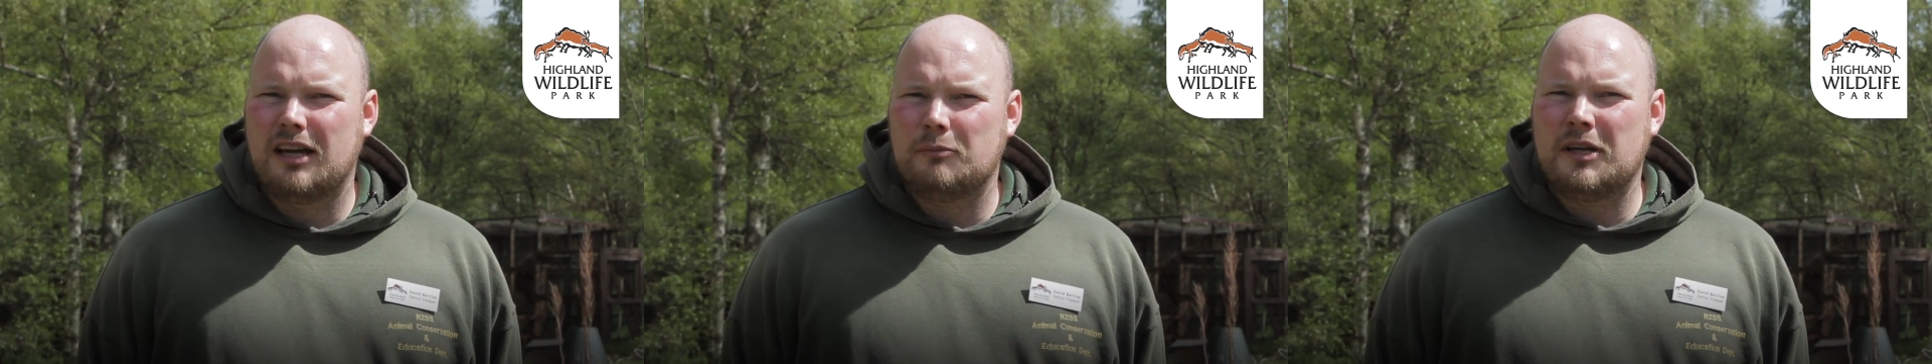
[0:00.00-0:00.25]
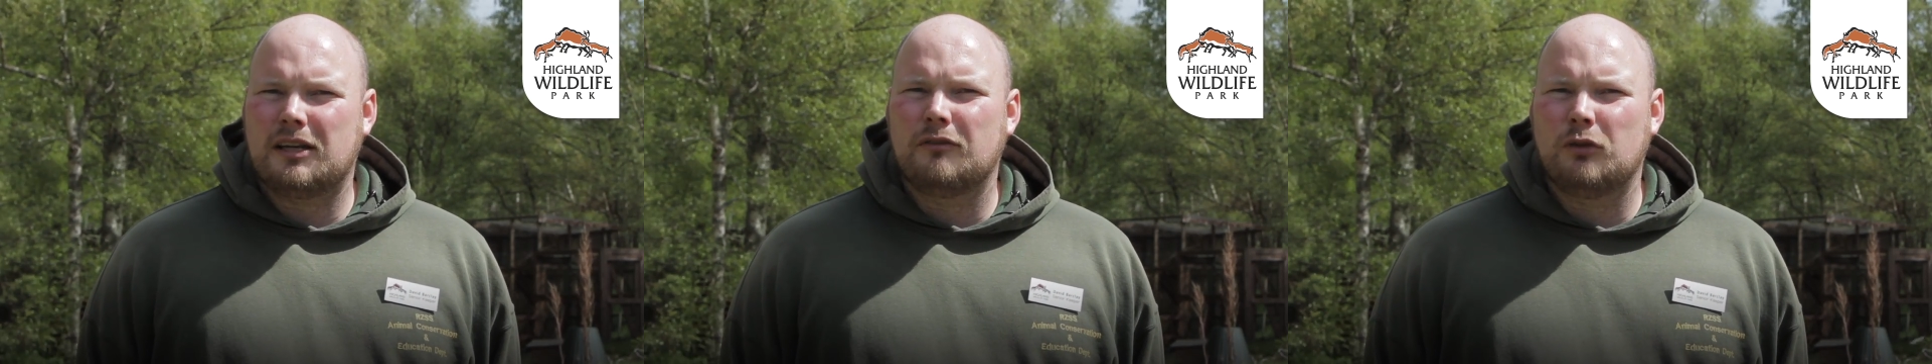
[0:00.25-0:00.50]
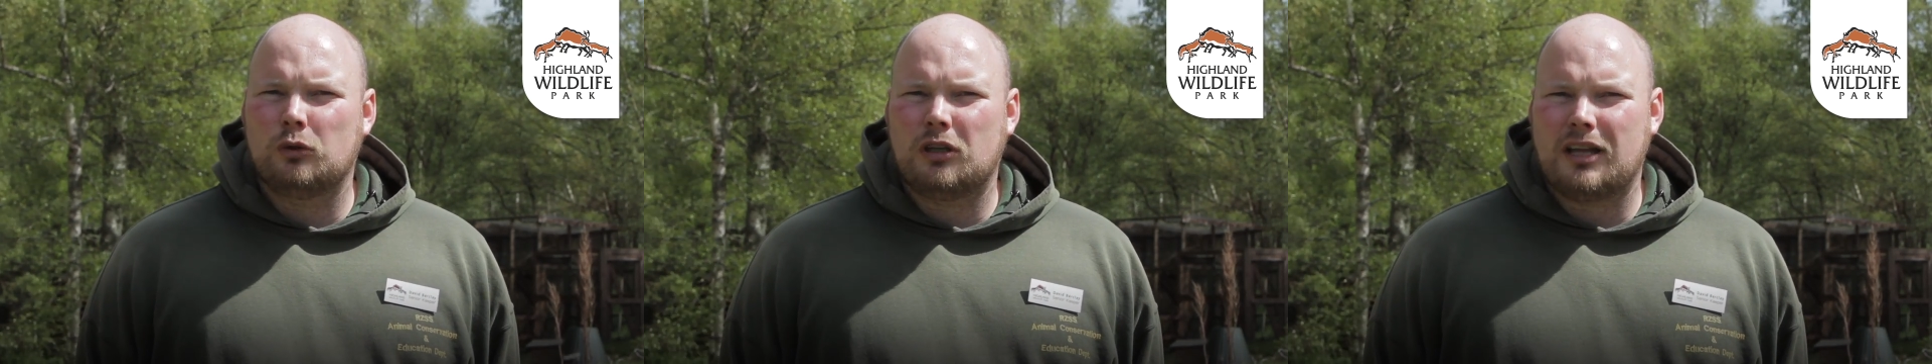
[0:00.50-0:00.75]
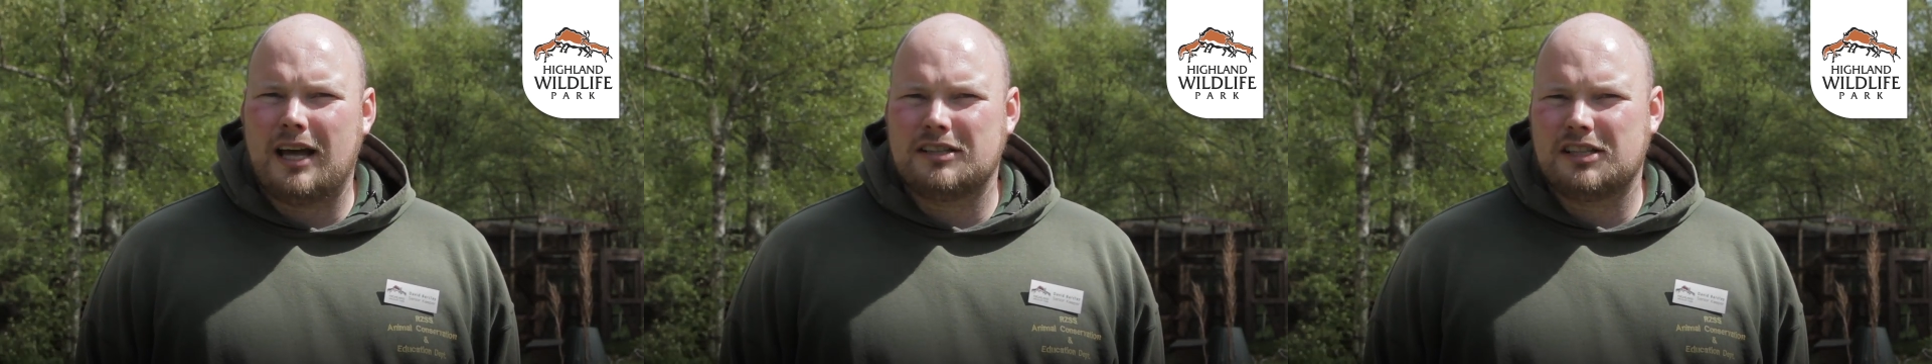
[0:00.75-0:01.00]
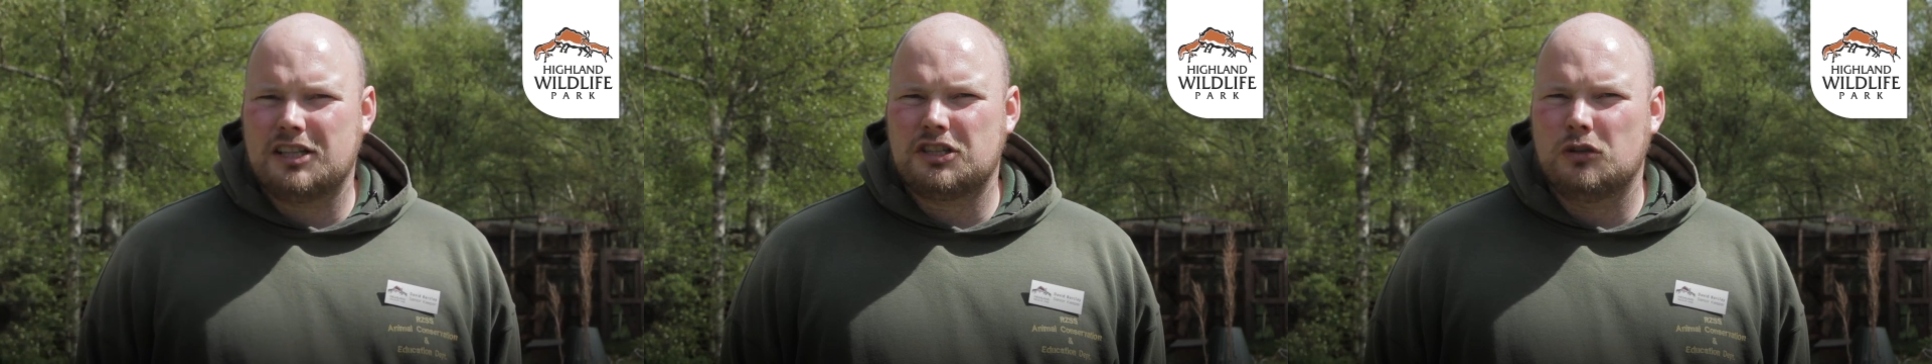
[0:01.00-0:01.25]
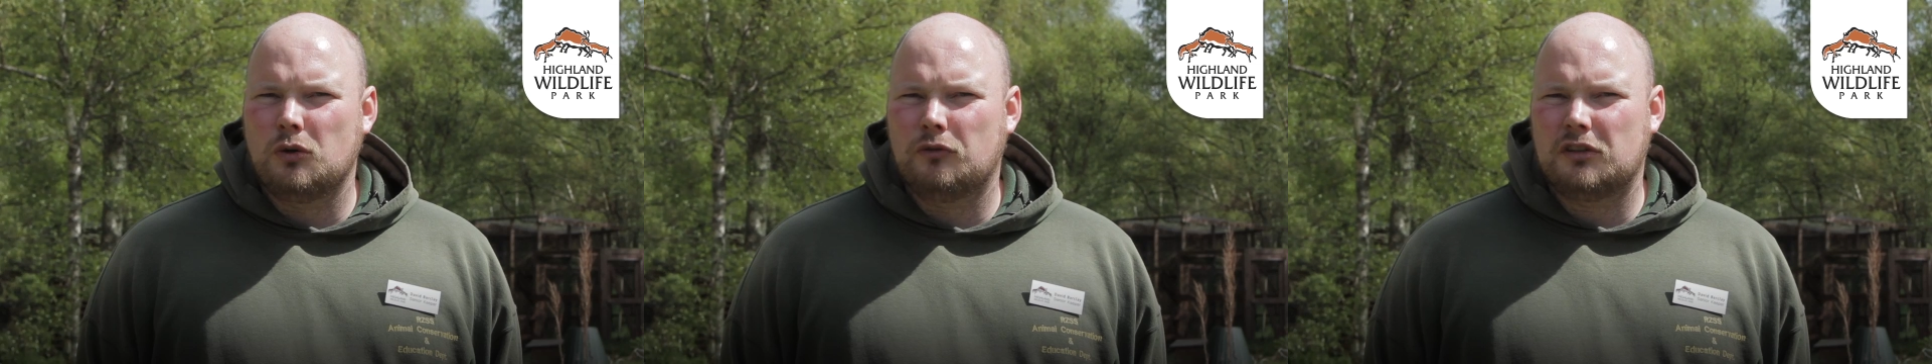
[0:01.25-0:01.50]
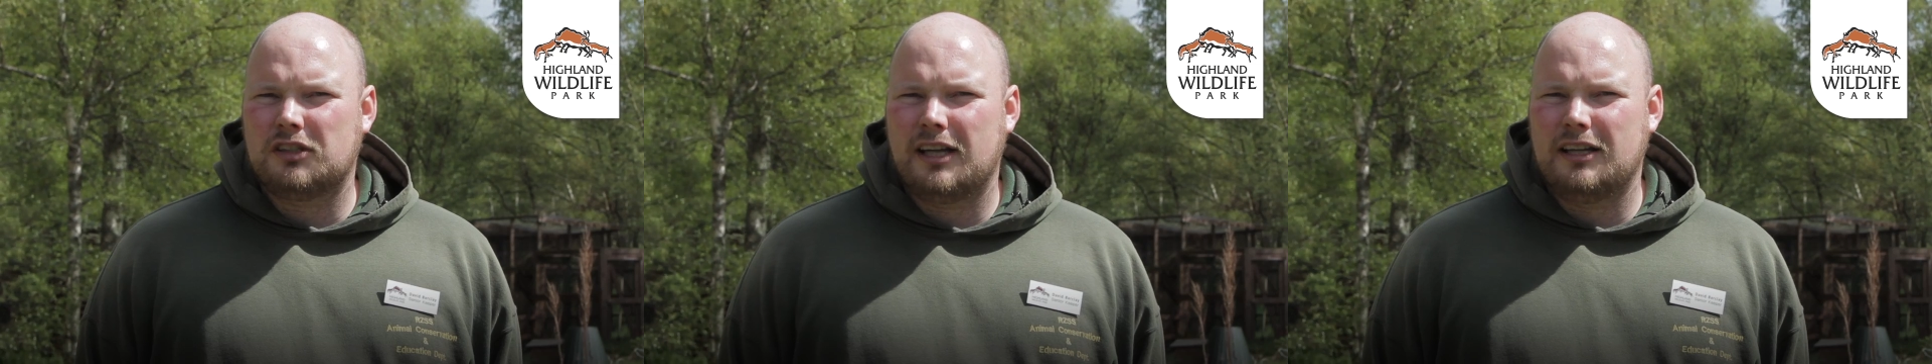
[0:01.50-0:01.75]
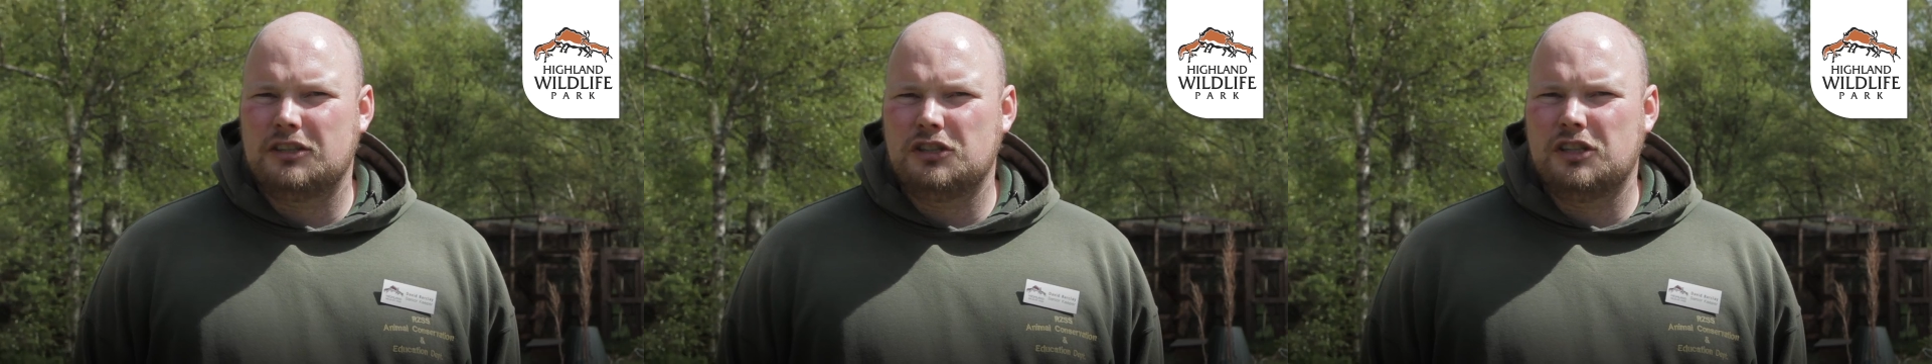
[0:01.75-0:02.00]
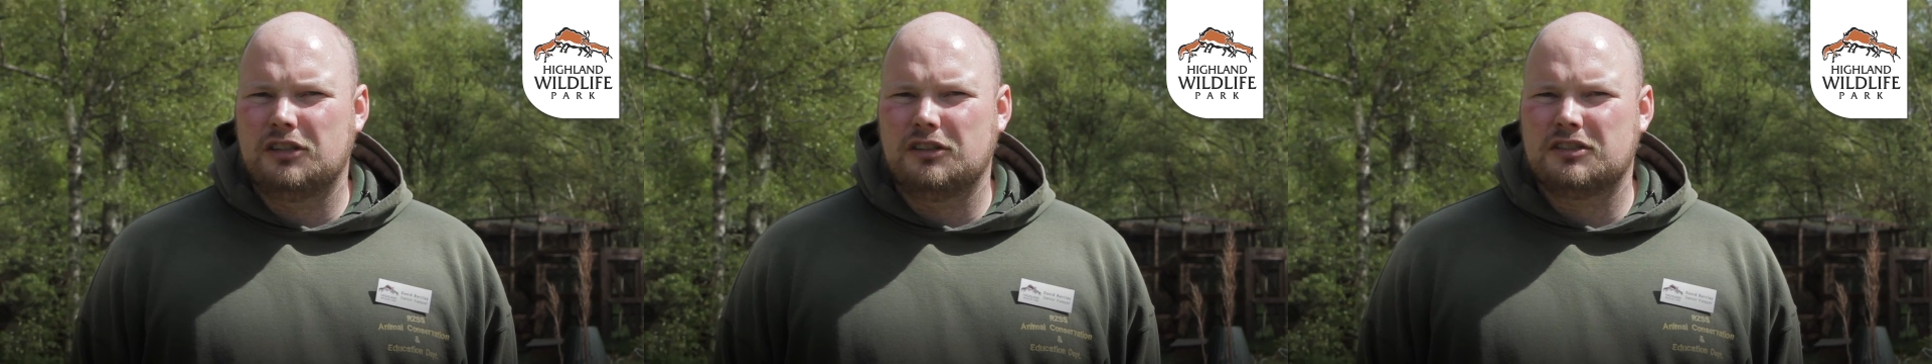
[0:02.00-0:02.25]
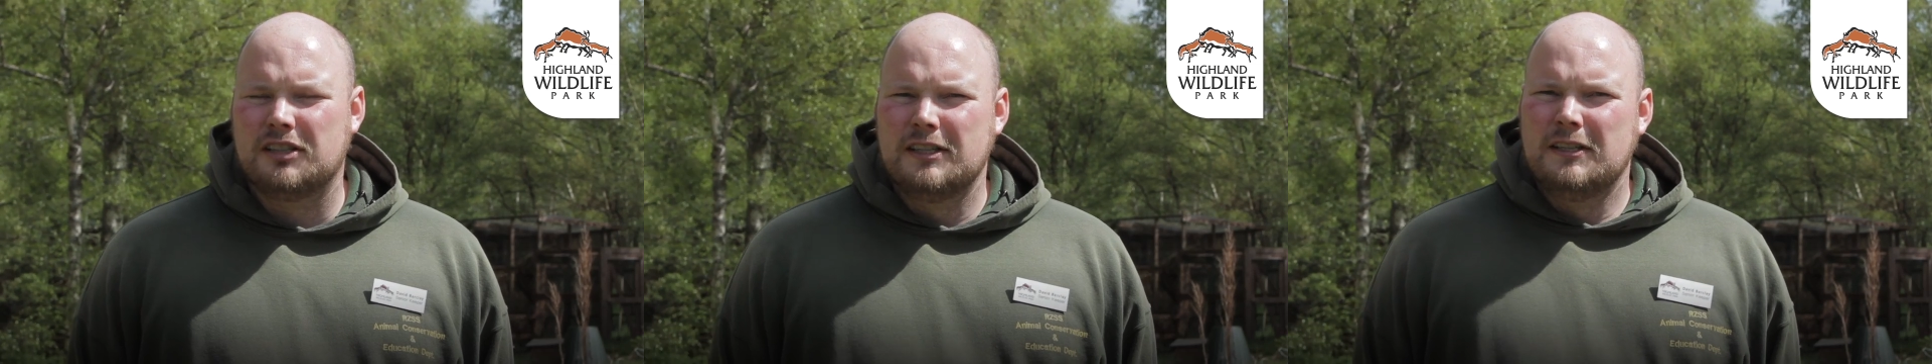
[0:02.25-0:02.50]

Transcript: make a vocalization over 10 years.